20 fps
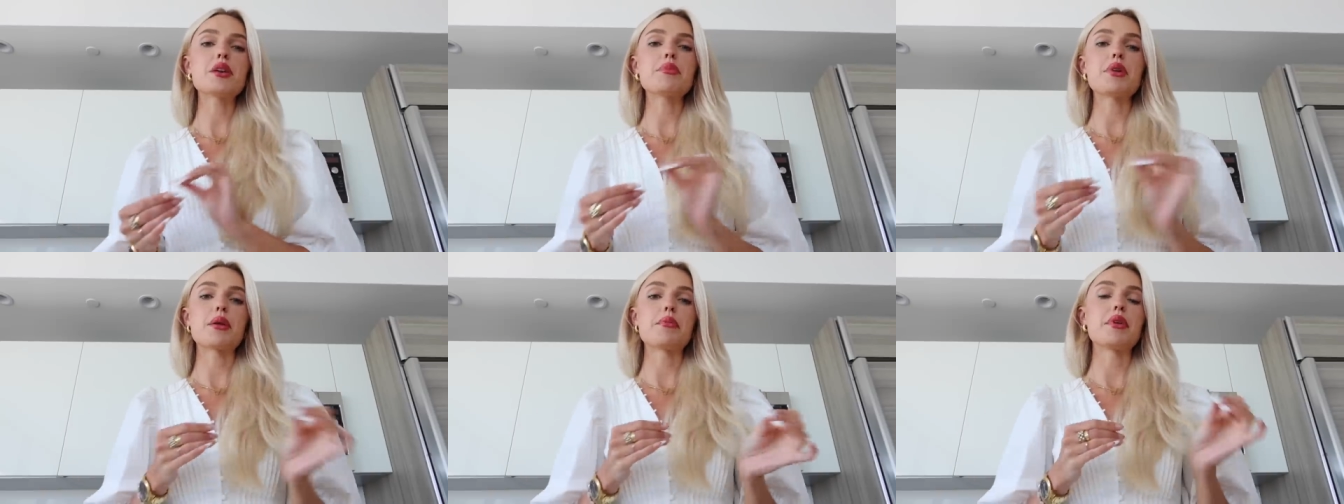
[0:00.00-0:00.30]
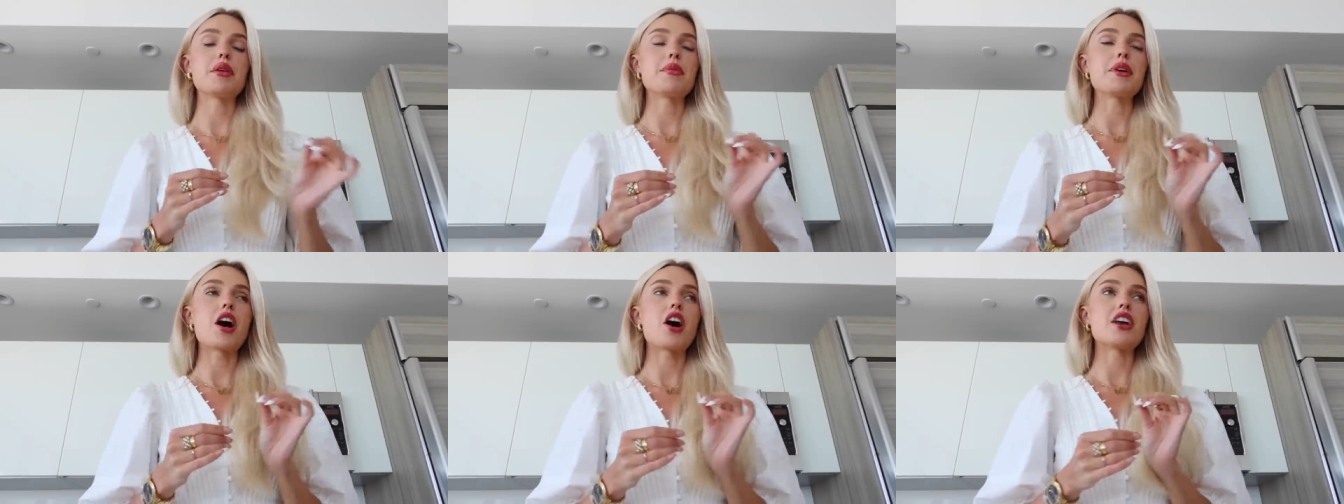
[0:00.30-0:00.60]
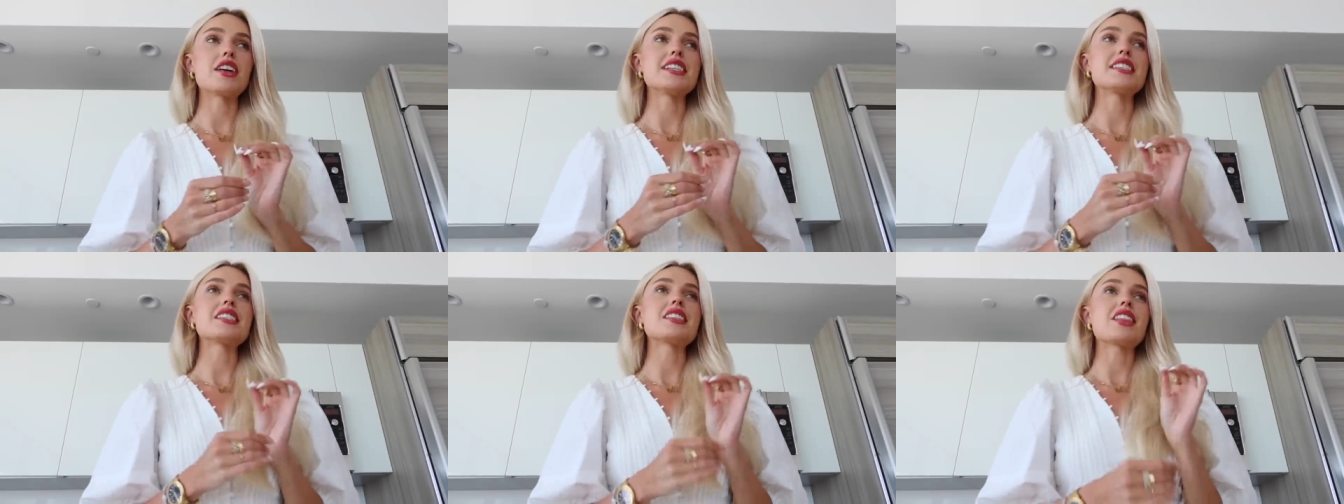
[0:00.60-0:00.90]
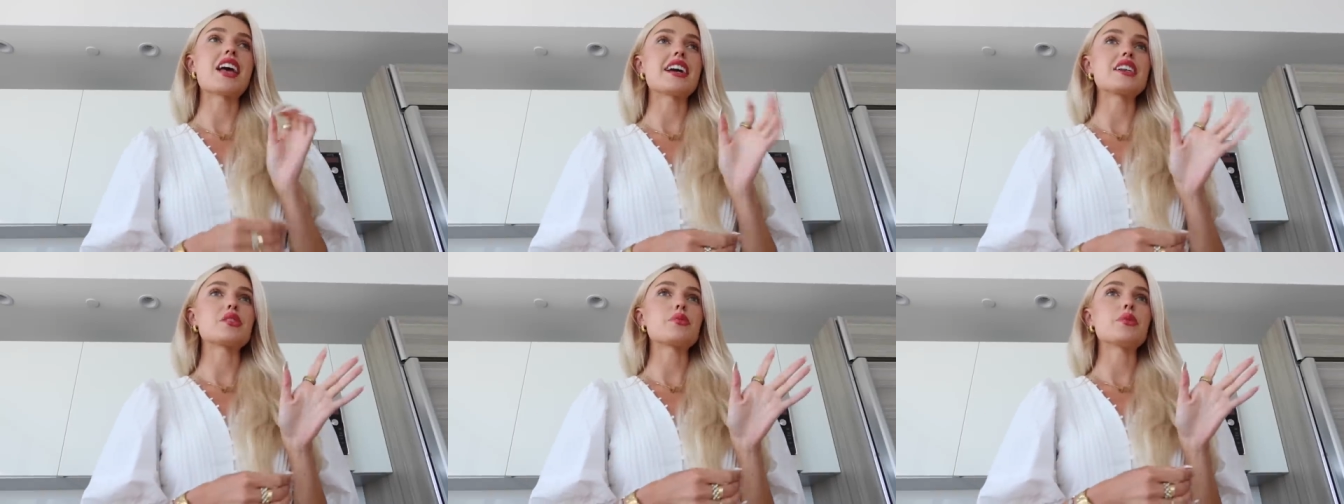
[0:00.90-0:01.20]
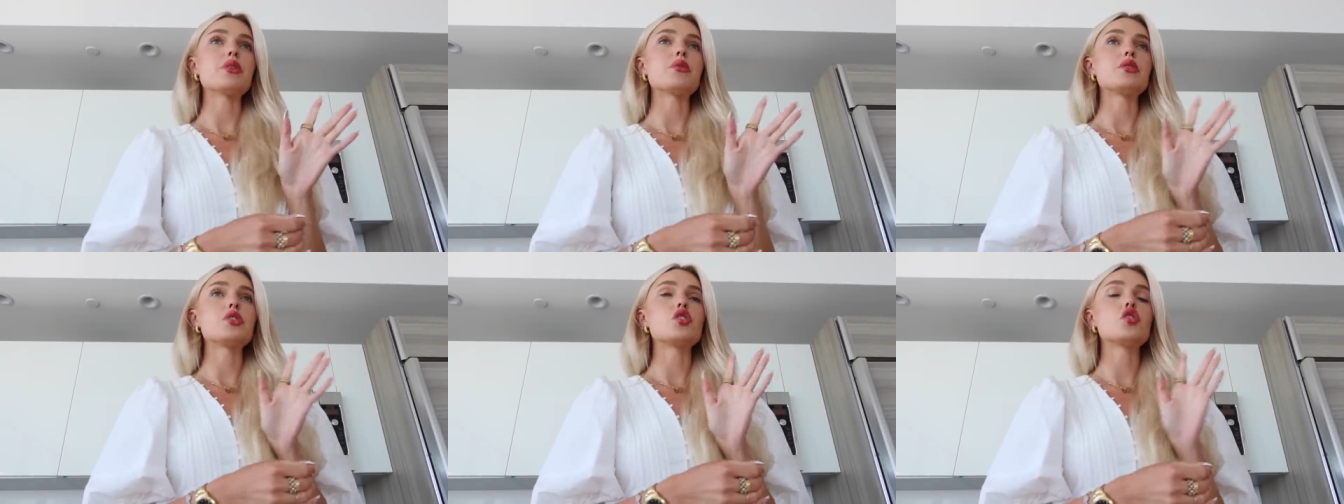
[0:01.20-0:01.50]
but I'm gonna be honest, last
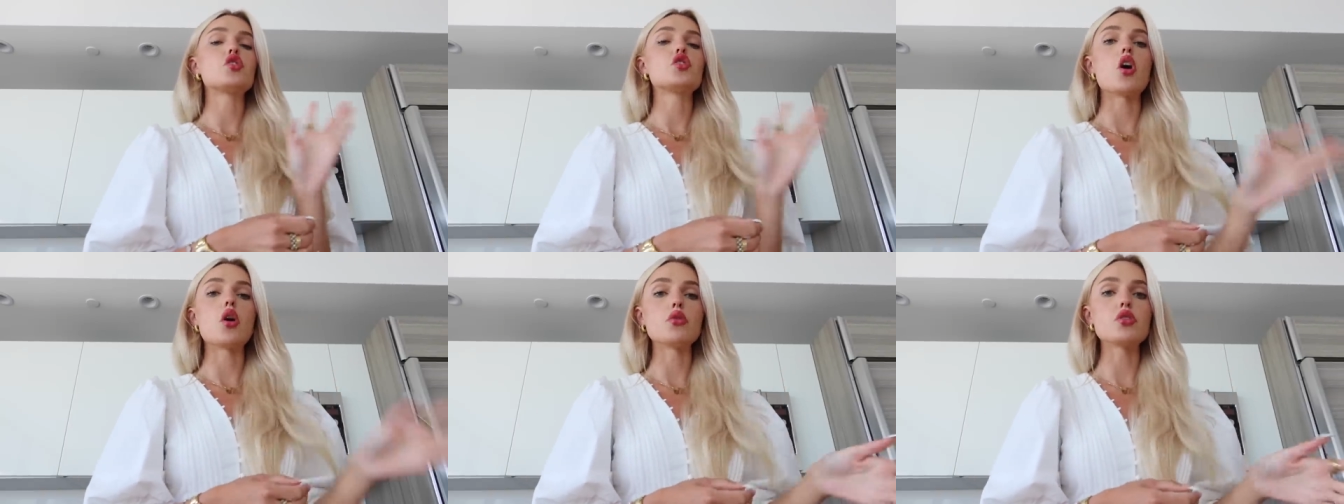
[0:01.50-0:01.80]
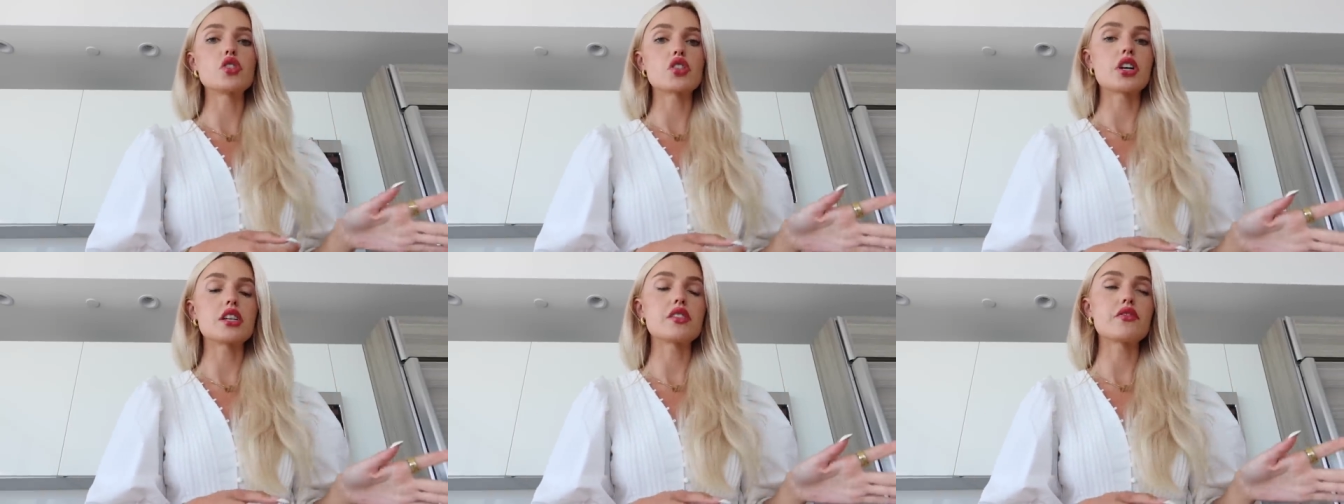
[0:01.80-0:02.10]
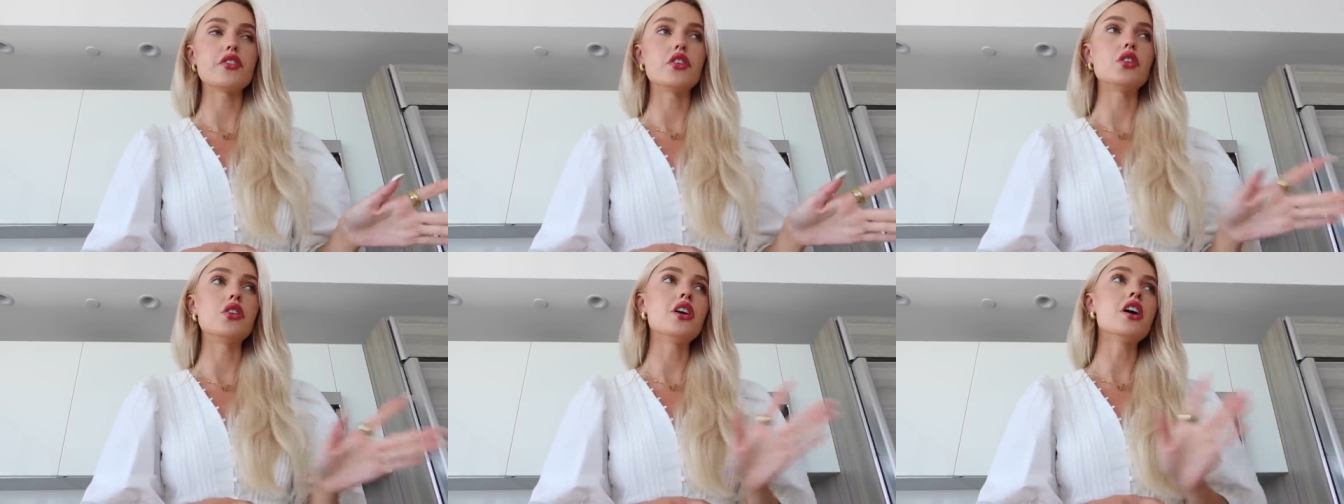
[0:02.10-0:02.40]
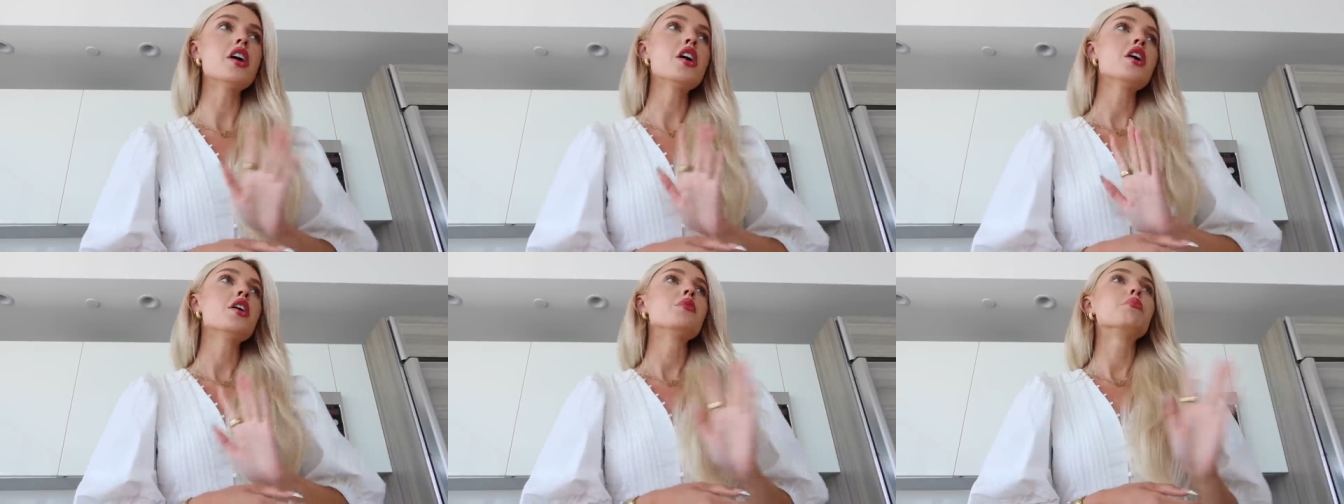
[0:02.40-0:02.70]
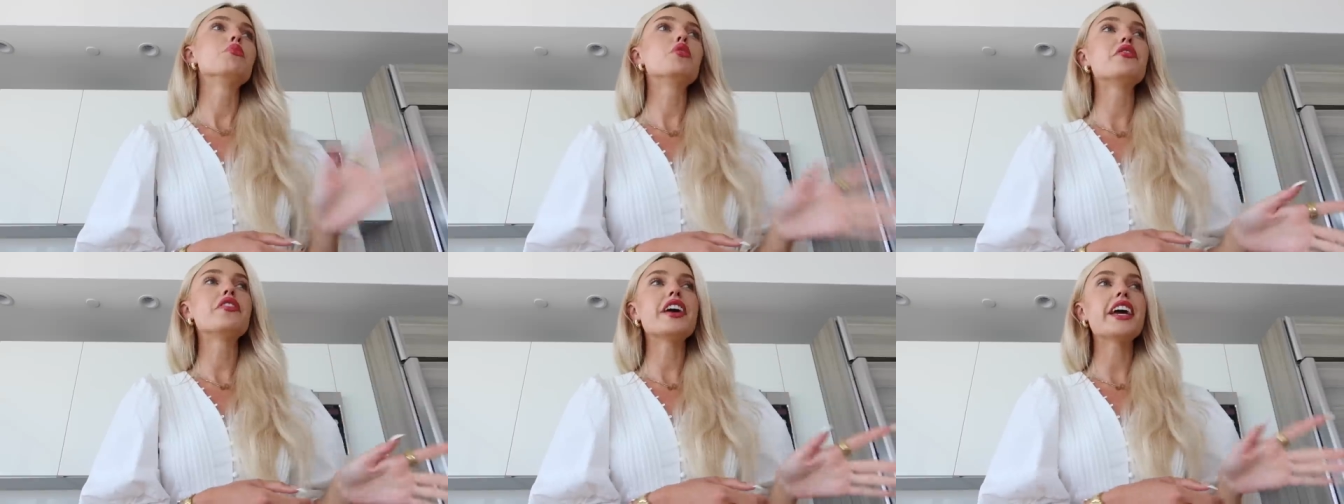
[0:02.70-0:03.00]
week was so stressful
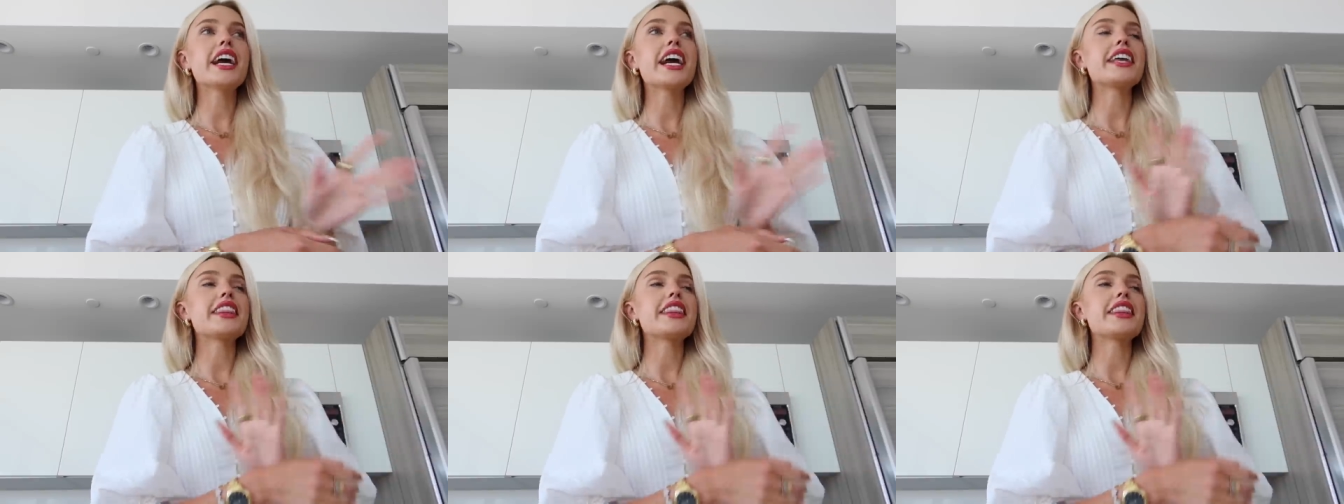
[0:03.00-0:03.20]
moving,